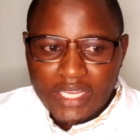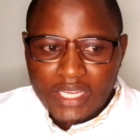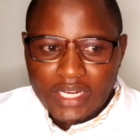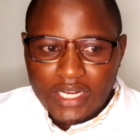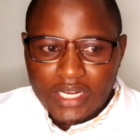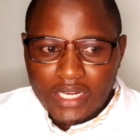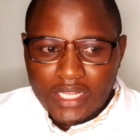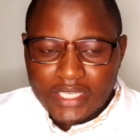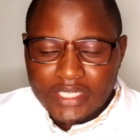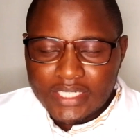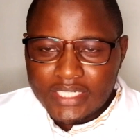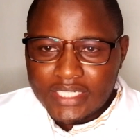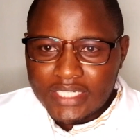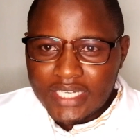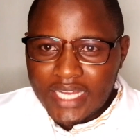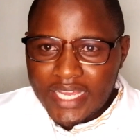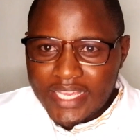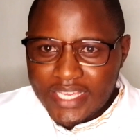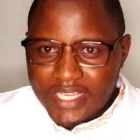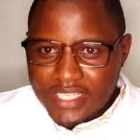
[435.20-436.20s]
Like
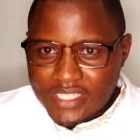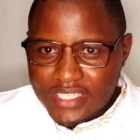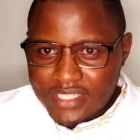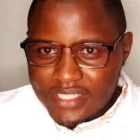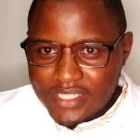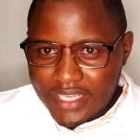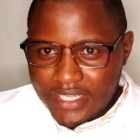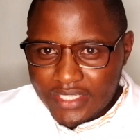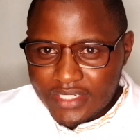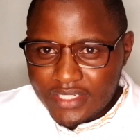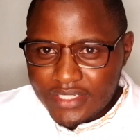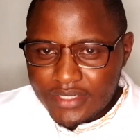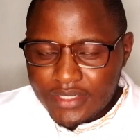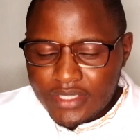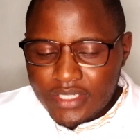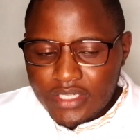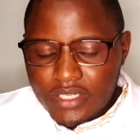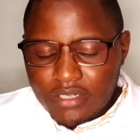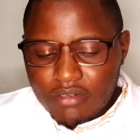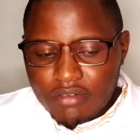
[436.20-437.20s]
Ahen said,
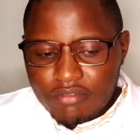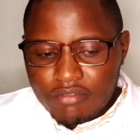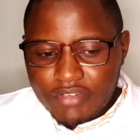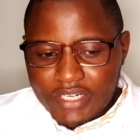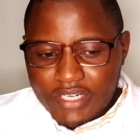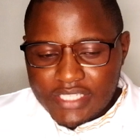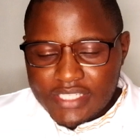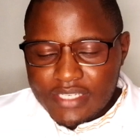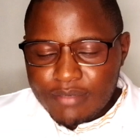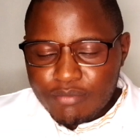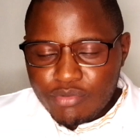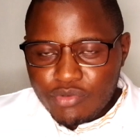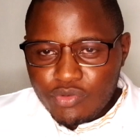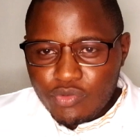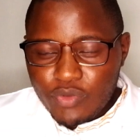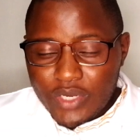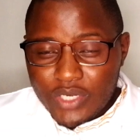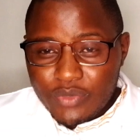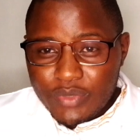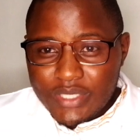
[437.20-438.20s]
for example,
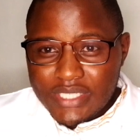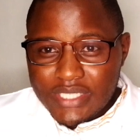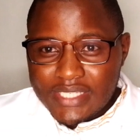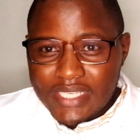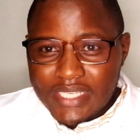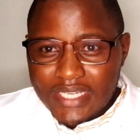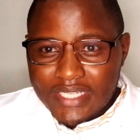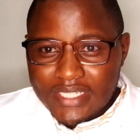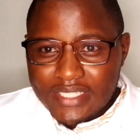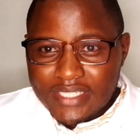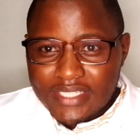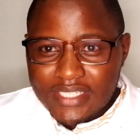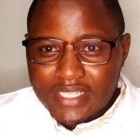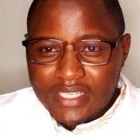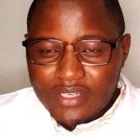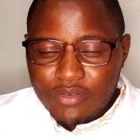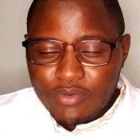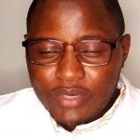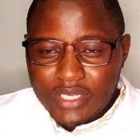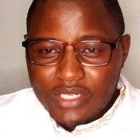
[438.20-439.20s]
when
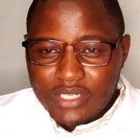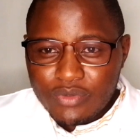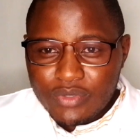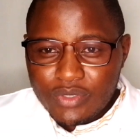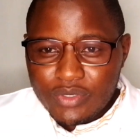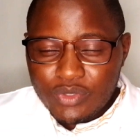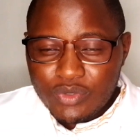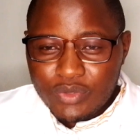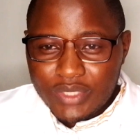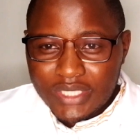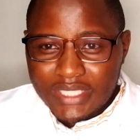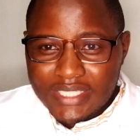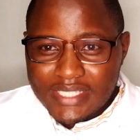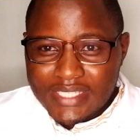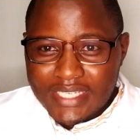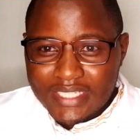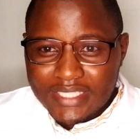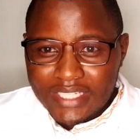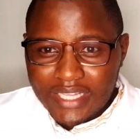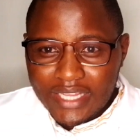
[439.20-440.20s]
you
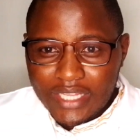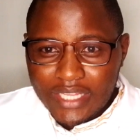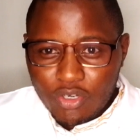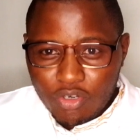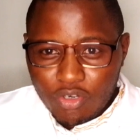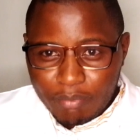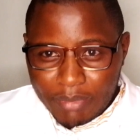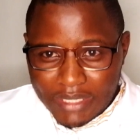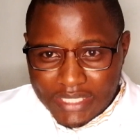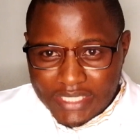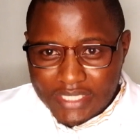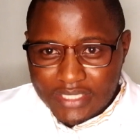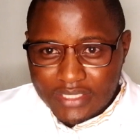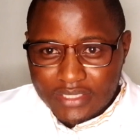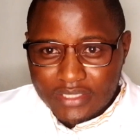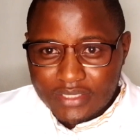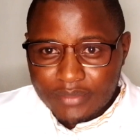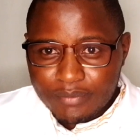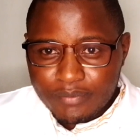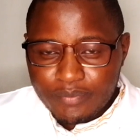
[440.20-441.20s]
insert the copper
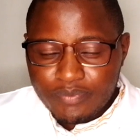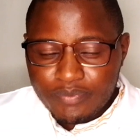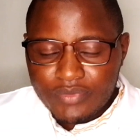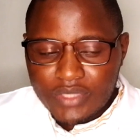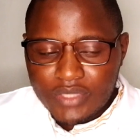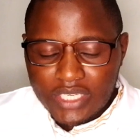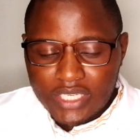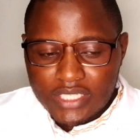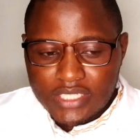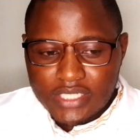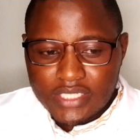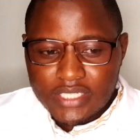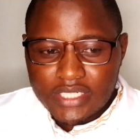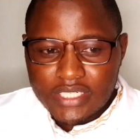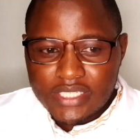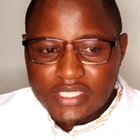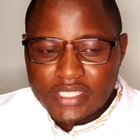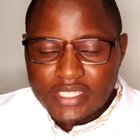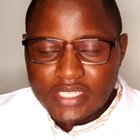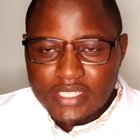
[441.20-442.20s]
T, it
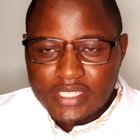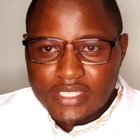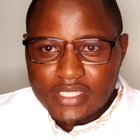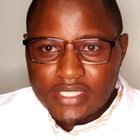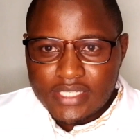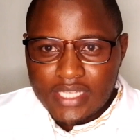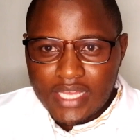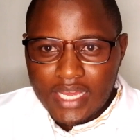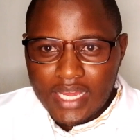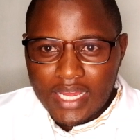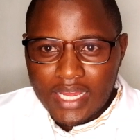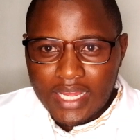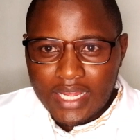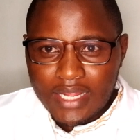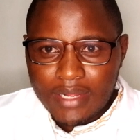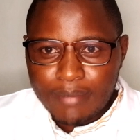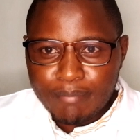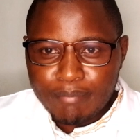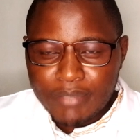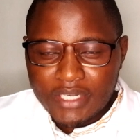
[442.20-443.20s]
releases
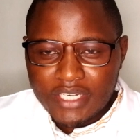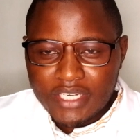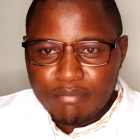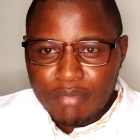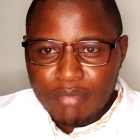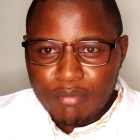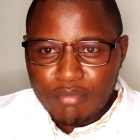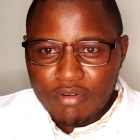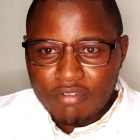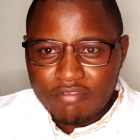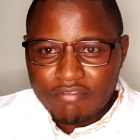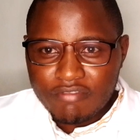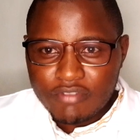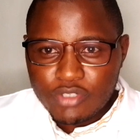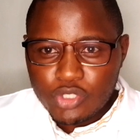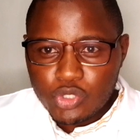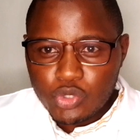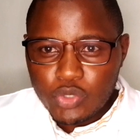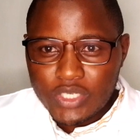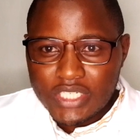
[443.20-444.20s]
a minimum of
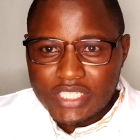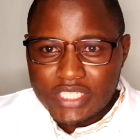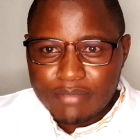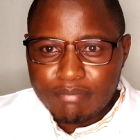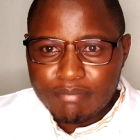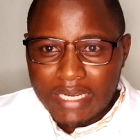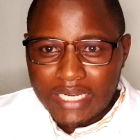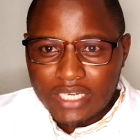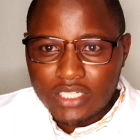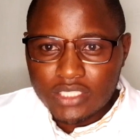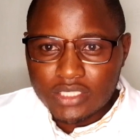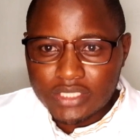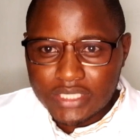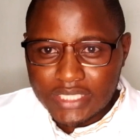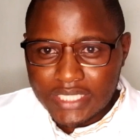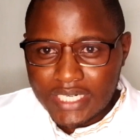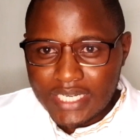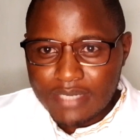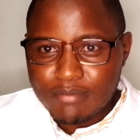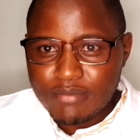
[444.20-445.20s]
20
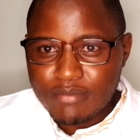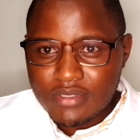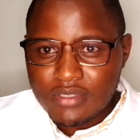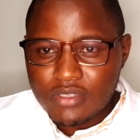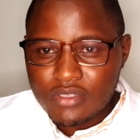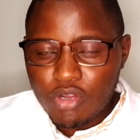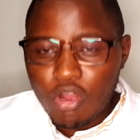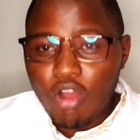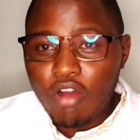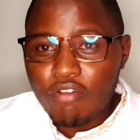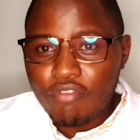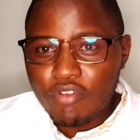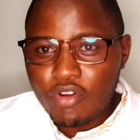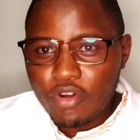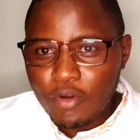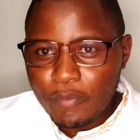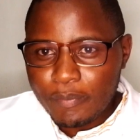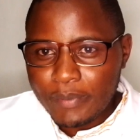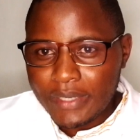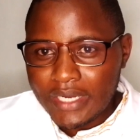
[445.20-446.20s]
micrograms of
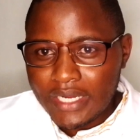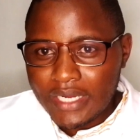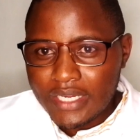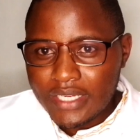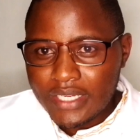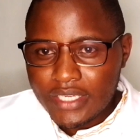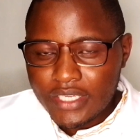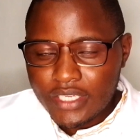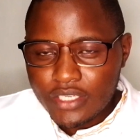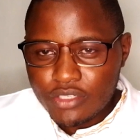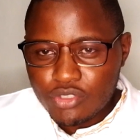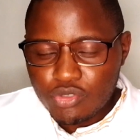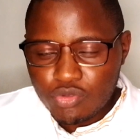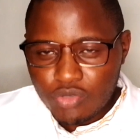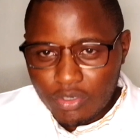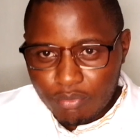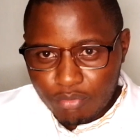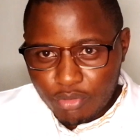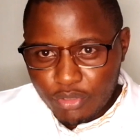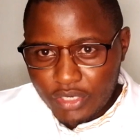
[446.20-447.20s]
copper
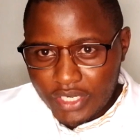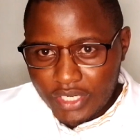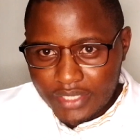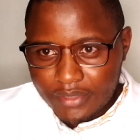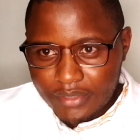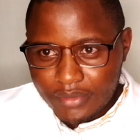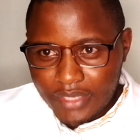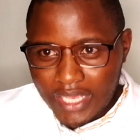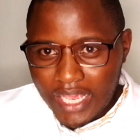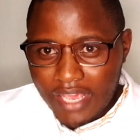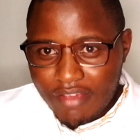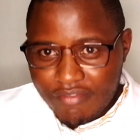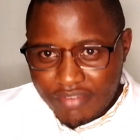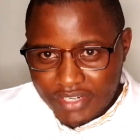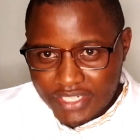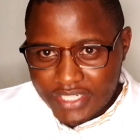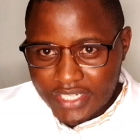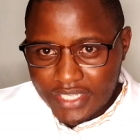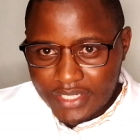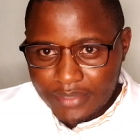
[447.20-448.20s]
into your body
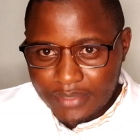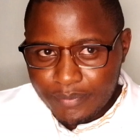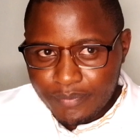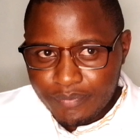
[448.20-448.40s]
every day.